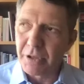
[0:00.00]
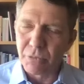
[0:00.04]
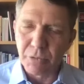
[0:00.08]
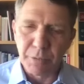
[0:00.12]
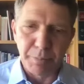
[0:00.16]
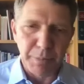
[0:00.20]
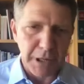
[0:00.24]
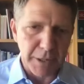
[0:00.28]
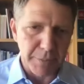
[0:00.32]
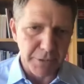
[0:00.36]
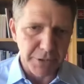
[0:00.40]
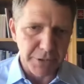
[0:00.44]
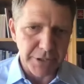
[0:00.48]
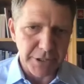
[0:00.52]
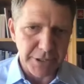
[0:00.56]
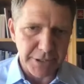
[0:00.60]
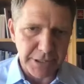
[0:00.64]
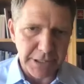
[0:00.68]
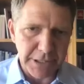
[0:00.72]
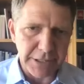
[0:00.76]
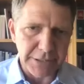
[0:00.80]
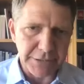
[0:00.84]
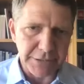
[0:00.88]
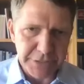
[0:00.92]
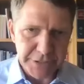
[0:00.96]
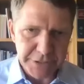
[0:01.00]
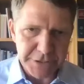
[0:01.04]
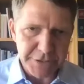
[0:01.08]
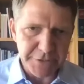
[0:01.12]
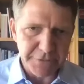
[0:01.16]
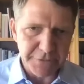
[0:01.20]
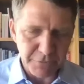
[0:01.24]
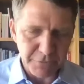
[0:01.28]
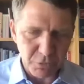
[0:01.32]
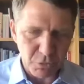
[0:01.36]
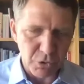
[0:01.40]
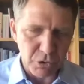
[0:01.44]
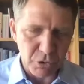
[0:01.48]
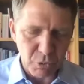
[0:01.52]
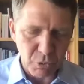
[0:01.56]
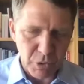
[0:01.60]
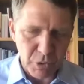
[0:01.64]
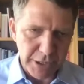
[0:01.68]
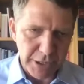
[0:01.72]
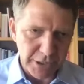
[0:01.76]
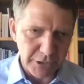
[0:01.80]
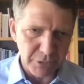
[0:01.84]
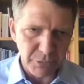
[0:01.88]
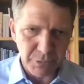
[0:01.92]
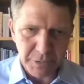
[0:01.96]
Republican, at least for a
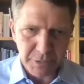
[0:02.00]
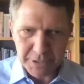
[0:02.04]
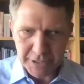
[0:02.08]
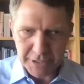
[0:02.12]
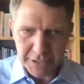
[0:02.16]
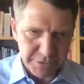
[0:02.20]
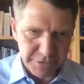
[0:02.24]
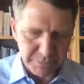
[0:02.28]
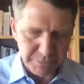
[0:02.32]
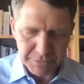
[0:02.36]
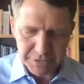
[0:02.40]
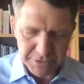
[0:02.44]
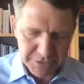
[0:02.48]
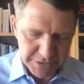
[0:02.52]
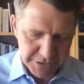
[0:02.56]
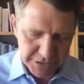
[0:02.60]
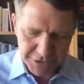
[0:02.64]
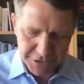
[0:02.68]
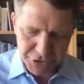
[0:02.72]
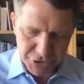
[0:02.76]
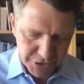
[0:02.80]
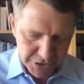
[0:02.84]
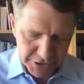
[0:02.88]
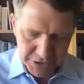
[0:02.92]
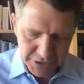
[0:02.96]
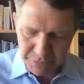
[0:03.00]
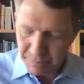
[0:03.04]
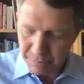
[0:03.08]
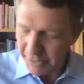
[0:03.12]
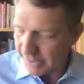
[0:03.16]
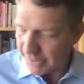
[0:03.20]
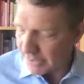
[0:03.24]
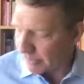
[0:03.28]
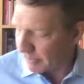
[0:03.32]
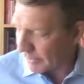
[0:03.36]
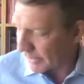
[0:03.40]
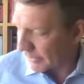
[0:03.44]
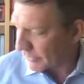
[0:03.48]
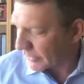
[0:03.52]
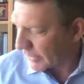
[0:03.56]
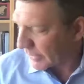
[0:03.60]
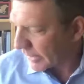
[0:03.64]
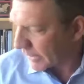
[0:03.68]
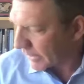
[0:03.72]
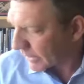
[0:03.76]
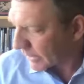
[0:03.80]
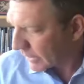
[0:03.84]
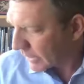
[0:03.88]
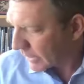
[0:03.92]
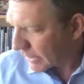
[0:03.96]
while. And we could have some discussion and debate about
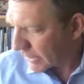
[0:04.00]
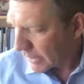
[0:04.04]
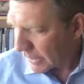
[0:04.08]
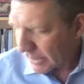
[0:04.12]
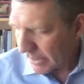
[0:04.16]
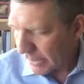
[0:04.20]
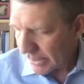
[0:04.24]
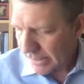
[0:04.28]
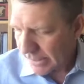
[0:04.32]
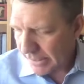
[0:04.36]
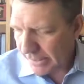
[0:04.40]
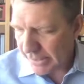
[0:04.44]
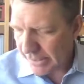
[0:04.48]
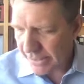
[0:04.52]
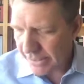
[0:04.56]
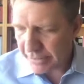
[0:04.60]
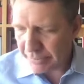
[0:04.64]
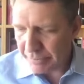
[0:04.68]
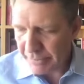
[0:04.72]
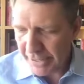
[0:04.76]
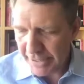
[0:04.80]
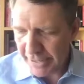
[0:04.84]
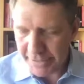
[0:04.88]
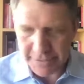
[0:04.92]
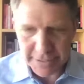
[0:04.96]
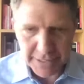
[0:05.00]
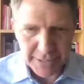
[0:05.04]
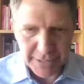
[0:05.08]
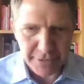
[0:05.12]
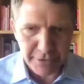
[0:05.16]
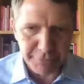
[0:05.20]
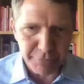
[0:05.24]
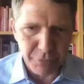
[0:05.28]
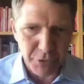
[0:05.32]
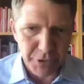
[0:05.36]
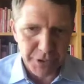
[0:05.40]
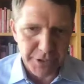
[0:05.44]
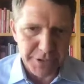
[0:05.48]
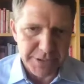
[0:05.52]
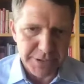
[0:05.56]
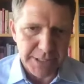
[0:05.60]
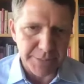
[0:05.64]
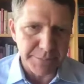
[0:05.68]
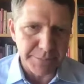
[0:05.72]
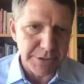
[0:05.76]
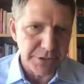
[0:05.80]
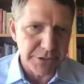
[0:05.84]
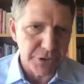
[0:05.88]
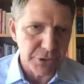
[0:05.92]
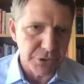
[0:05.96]
that. Um, and California is
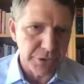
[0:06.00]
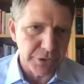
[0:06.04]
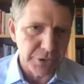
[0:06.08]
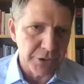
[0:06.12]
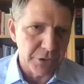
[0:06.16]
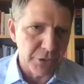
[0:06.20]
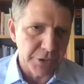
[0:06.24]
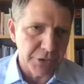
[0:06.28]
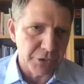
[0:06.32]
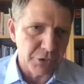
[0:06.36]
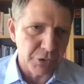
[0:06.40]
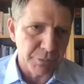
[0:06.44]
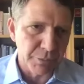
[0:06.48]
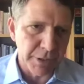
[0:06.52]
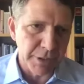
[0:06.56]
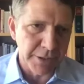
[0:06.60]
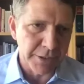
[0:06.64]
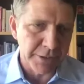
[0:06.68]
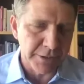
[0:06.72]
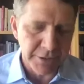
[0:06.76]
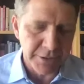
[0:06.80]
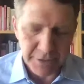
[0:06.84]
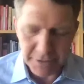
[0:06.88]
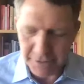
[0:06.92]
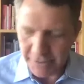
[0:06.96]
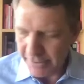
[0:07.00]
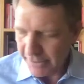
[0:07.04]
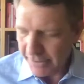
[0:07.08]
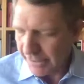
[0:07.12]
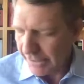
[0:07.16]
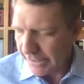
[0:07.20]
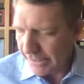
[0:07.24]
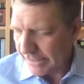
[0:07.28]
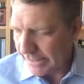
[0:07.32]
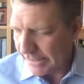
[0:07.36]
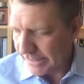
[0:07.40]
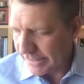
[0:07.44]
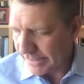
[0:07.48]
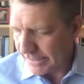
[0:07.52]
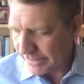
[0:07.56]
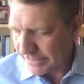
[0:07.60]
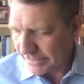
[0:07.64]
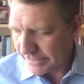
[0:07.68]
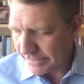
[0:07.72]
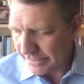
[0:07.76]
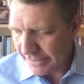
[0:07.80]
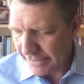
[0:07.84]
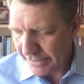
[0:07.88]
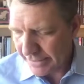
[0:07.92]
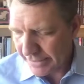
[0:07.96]
absolutely going to remain Uh,
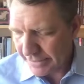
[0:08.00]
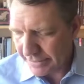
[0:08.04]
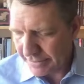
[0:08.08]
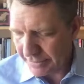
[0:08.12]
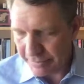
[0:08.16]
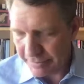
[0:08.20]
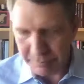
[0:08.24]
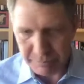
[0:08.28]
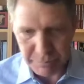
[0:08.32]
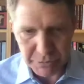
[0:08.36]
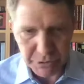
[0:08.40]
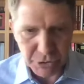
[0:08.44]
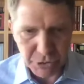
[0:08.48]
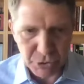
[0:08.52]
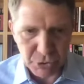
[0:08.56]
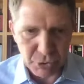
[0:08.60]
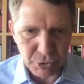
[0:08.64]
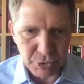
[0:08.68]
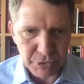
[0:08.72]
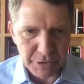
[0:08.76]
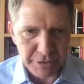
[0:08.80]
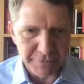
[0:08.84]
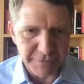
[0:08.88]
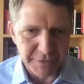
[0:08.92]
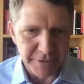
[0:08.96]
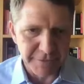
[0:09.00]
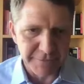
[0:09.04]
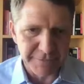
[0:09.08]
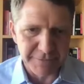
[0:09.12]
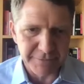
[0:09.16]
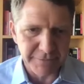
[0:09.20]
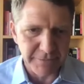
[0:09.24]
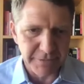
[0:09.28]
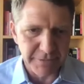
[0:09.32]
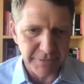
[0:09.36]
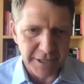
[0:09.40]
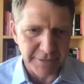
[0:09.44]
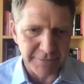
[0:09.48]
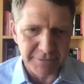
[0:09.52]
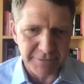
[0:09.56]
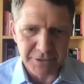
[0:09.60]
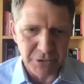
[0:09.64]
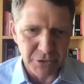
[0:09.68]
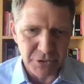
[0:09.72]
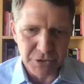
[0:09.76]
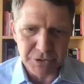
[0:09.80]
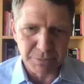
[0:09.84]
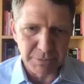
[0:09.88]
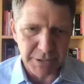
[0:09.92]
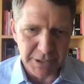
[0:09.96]
uh, blue, even if Gavin
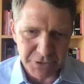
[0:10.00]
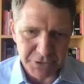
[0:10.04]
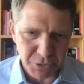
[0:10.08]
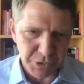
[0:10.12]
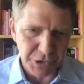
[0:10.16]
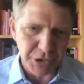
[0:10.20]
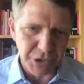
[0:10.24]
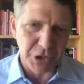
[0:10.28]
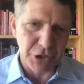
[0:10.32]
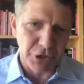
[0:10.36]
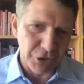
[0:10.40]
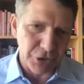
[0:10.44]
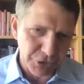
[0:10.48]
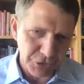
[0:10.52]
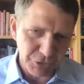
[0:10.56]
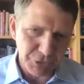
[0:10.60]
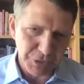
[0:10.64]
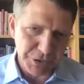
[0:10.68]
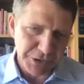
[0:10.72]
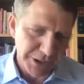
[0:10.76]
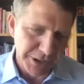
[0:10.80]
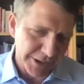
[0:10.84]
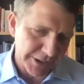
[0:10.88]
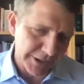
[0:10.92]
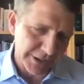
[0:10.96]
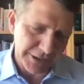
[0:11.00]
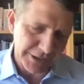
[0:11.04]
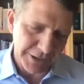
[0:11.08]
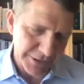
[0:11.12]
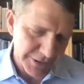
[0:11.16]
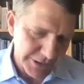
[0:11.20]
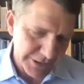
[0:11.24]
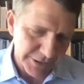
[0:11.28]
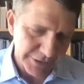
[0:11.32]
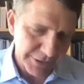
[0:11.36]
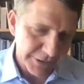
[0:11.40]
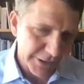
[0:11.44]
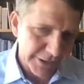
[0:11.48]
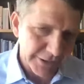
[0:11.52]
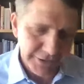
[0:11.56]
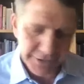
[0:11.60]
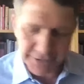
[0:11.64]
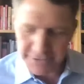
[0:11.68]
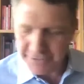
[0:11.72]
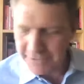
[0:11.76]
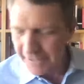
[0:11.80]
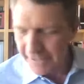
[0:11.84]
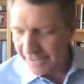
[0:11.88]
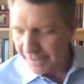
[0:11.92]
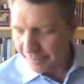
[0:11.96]
Newsom gets recalled, which I think is
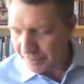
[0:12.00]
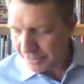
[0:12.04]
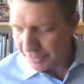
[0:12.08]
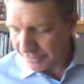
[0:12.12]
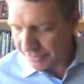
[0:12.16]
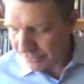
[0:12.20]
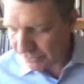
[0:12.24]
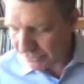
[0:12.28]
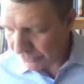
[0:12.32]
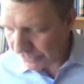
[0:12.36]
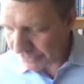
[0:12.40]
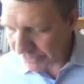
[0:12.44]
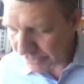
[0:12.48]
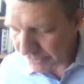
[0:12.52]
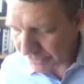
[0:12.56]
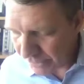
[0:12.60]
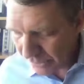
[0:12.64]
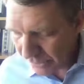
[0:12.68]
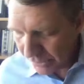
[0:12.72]
unlikely to happen, right?